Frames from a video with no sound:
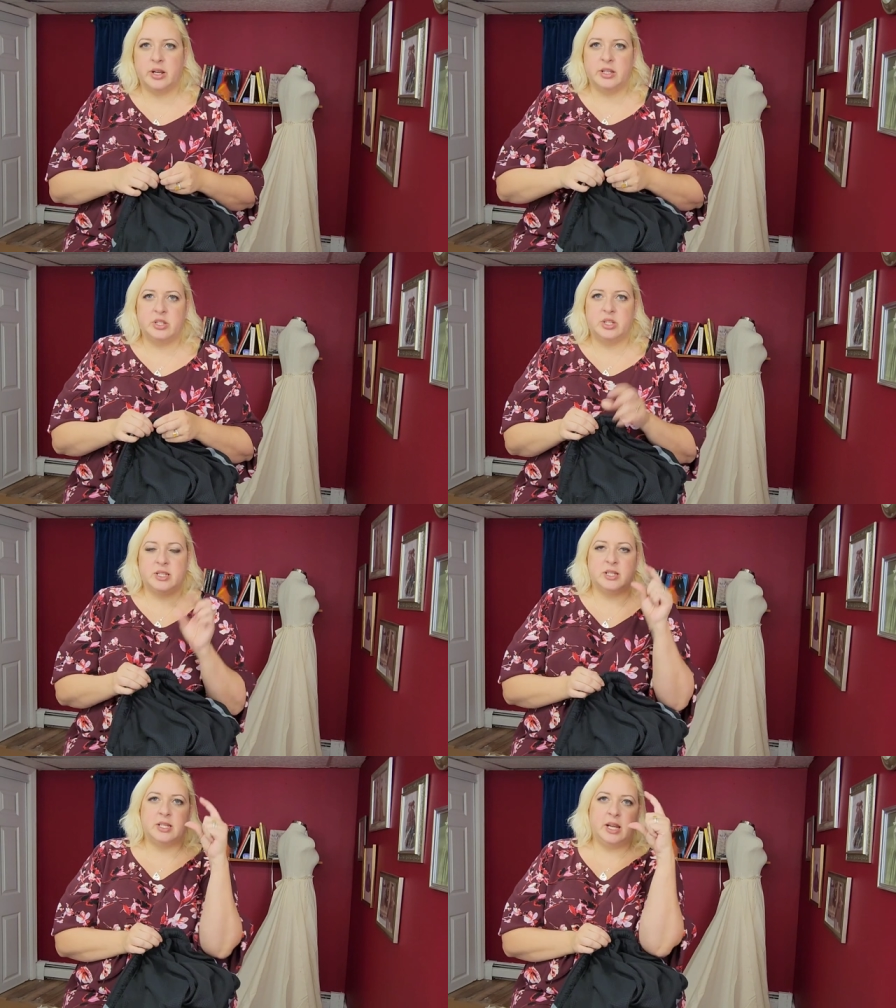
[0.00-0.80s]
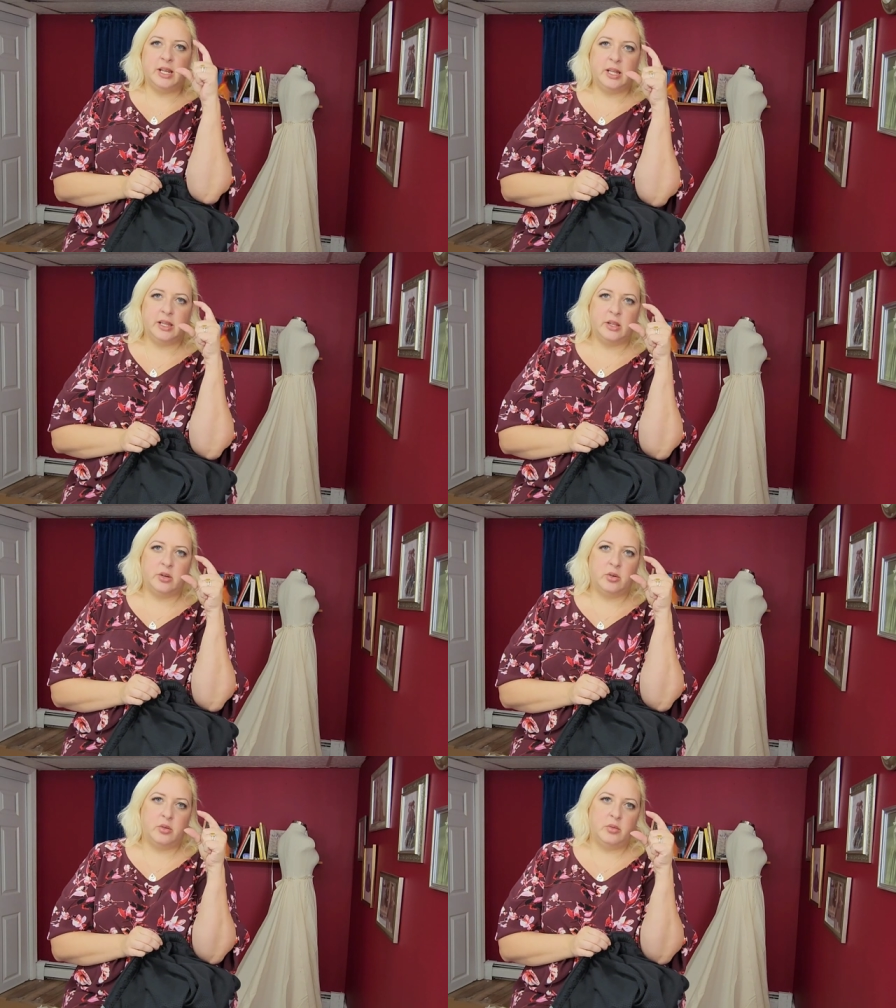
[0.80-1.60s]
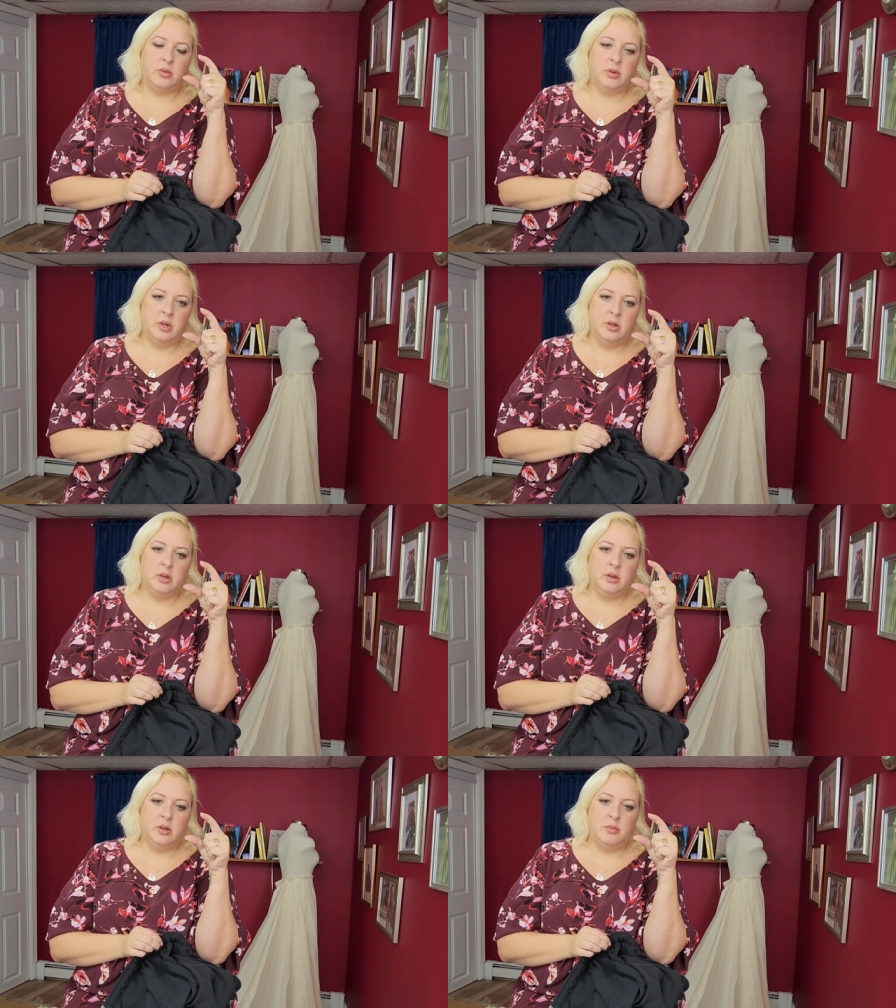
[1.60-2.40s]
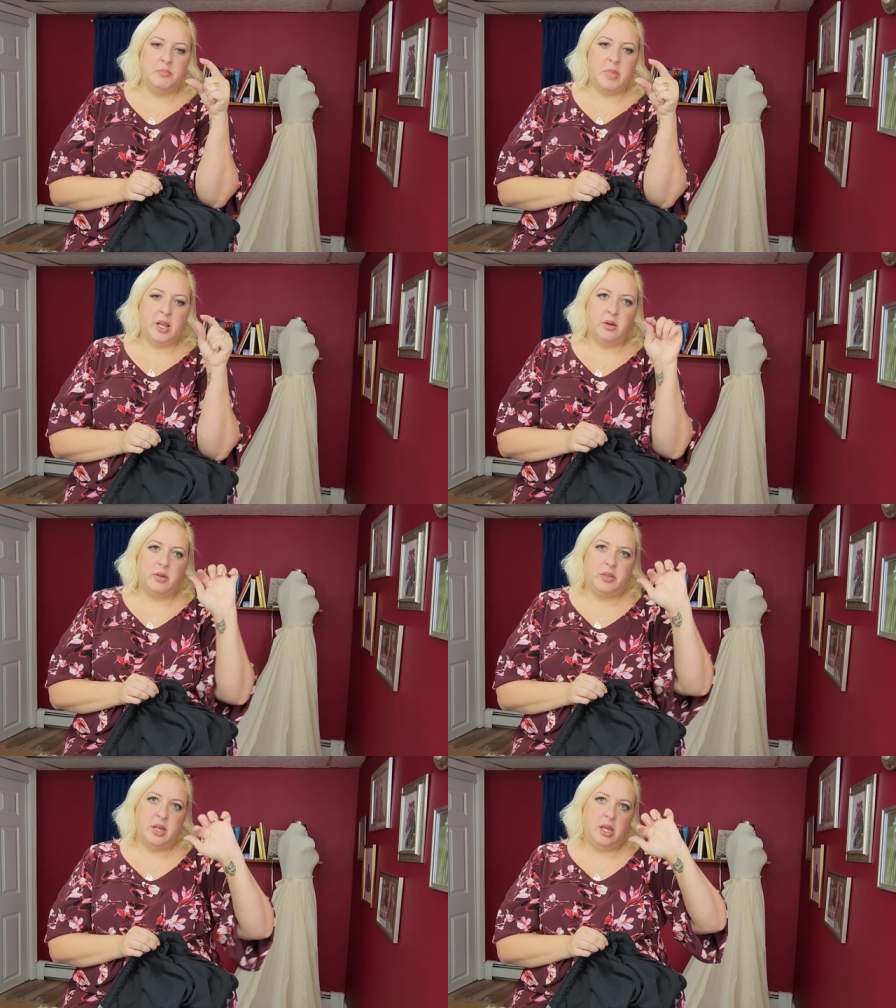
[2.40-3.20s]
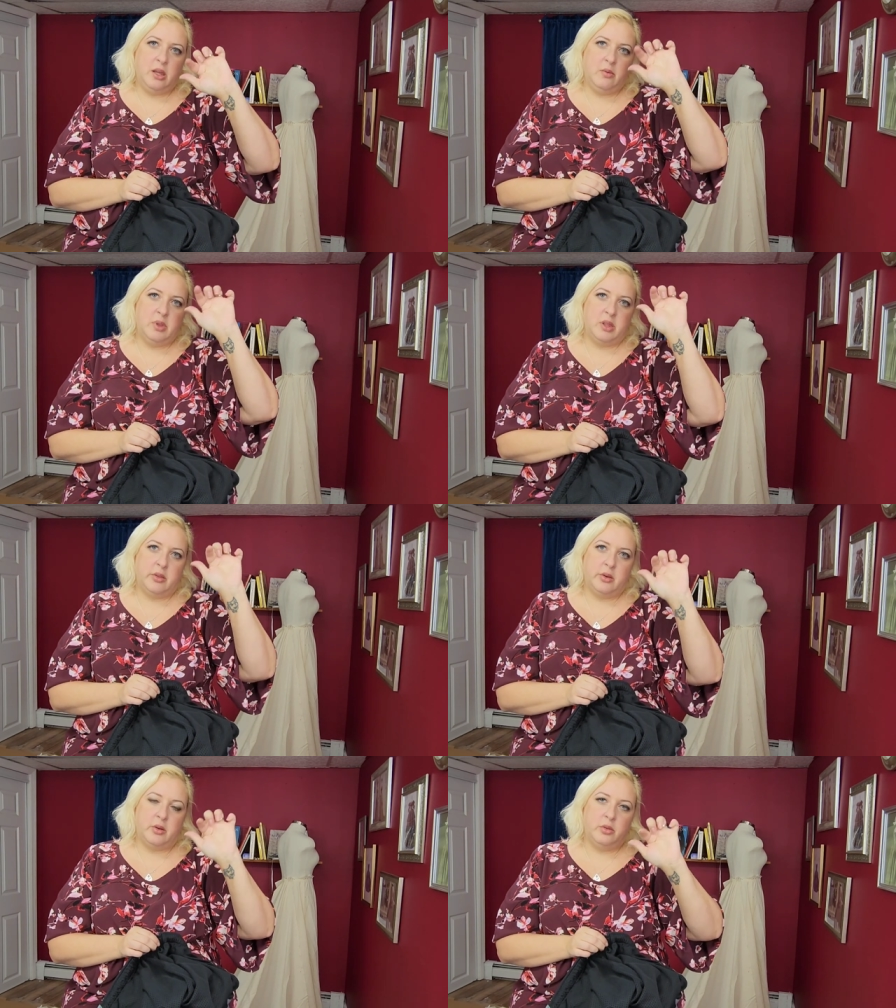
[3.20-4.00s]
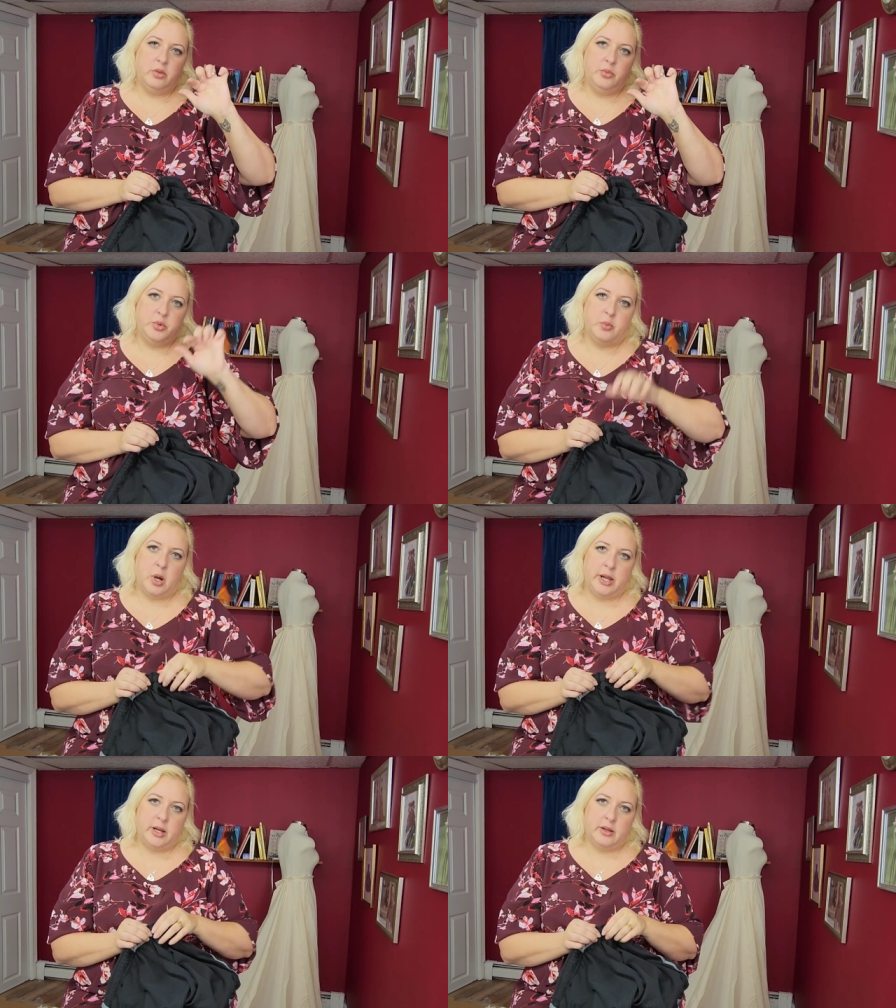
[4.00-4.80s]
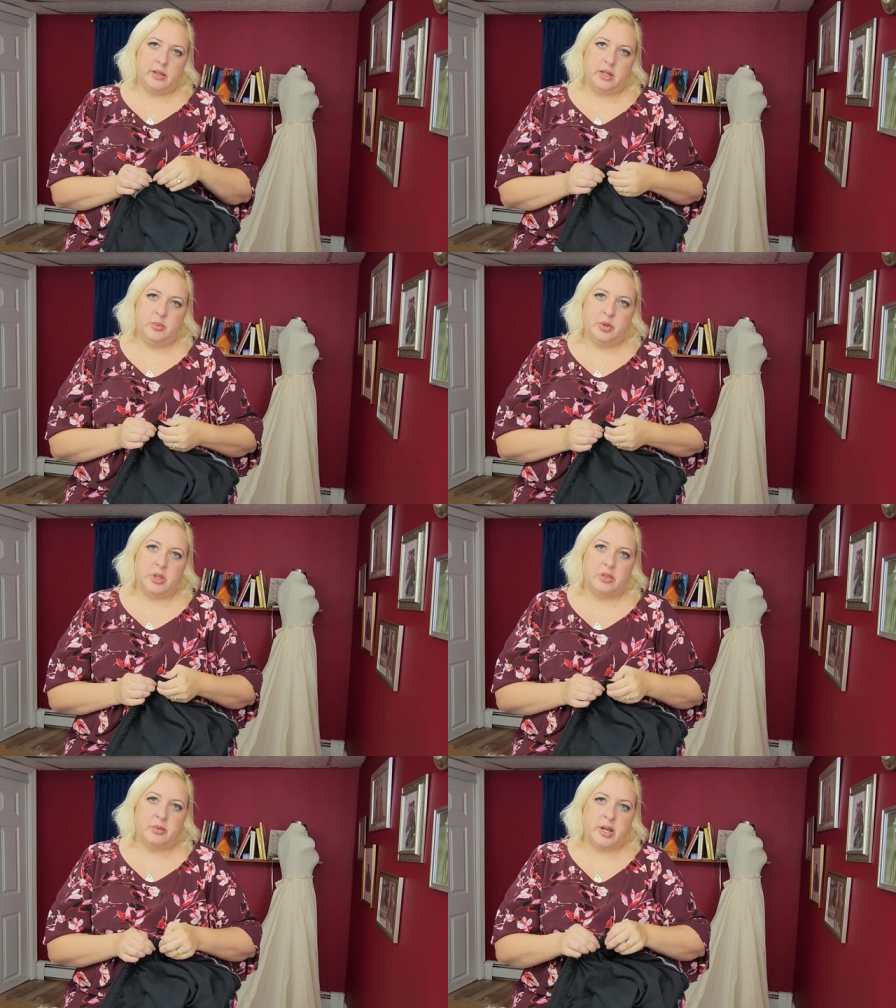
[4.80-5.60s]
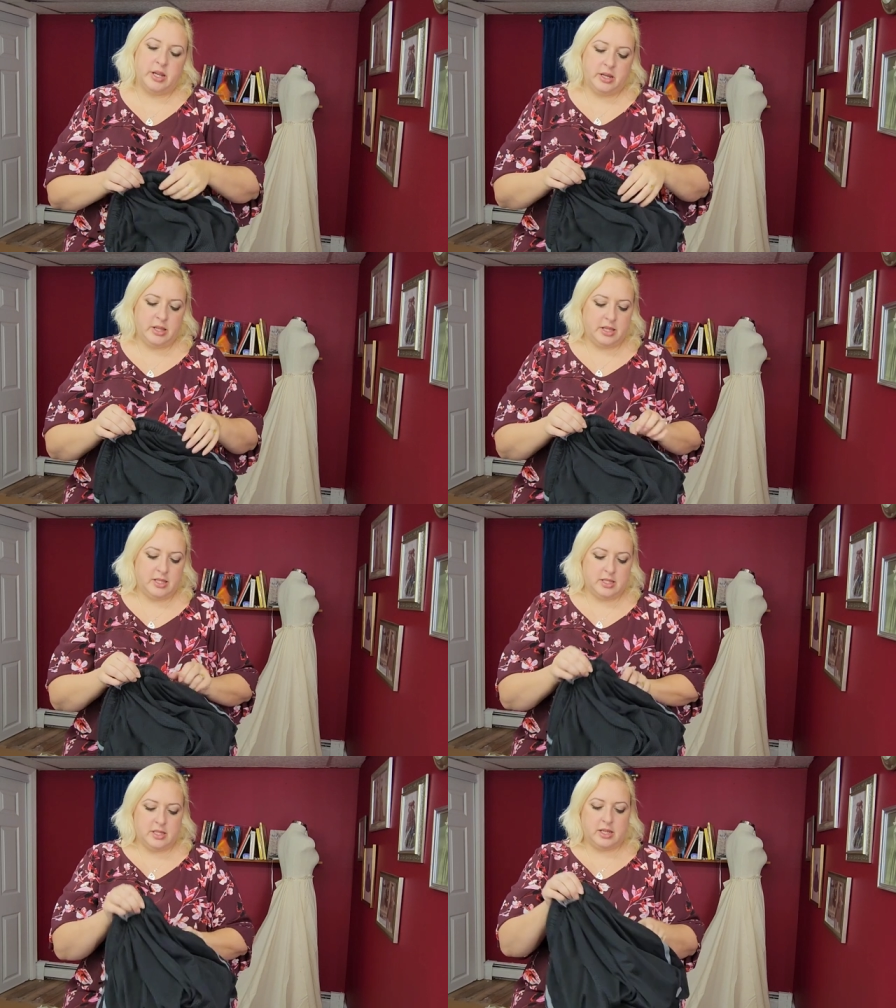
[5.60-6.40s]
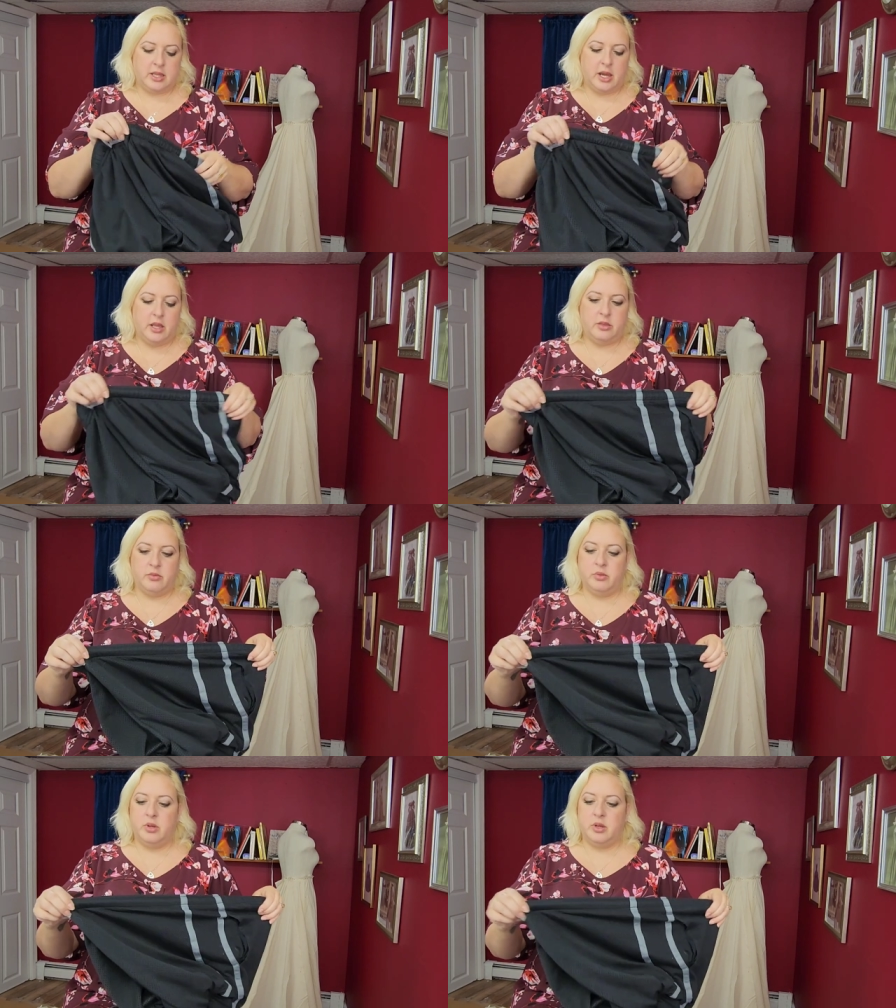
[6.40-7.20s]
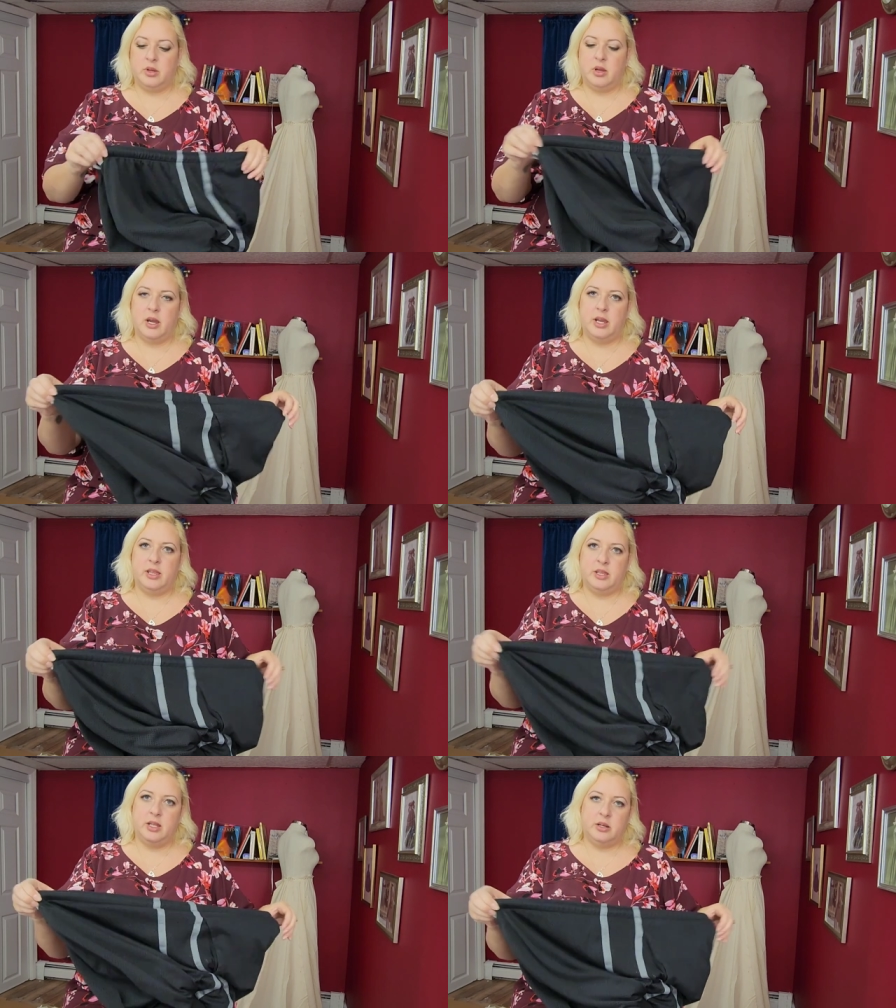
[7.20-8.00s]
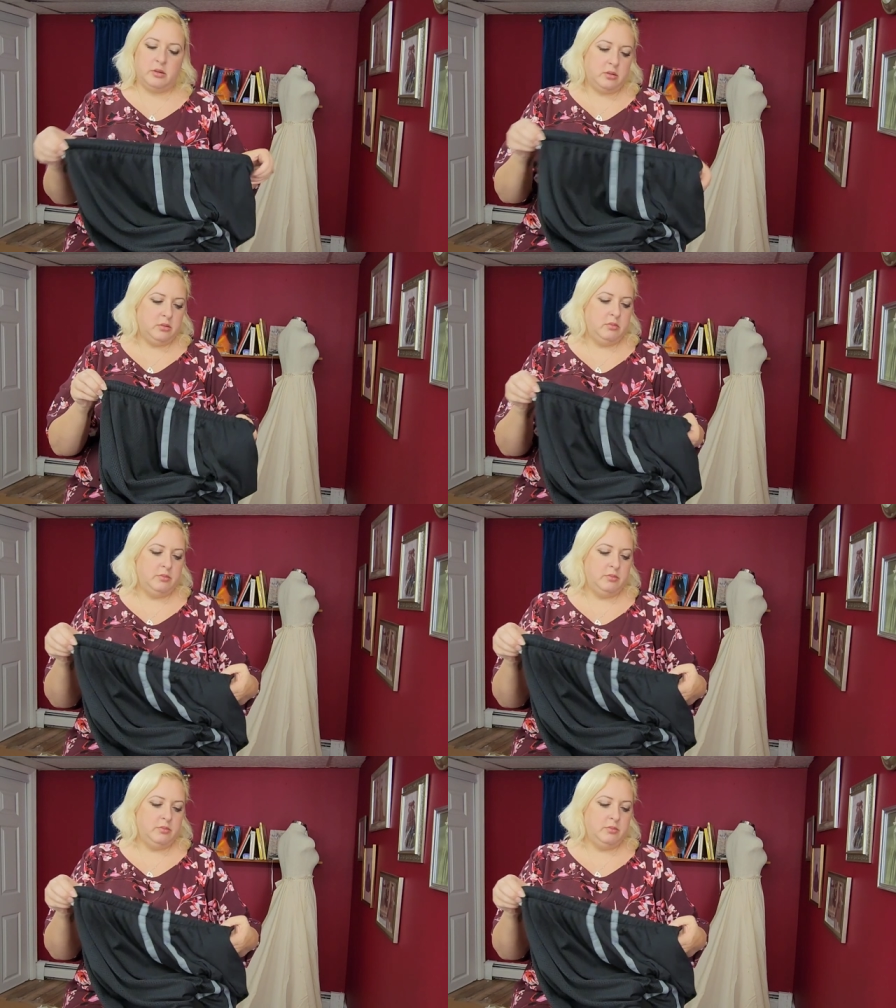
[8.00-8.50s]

It's just a tiny little metal thing with a little looped wire that you put the thread in and then stick that through the eye of the needle.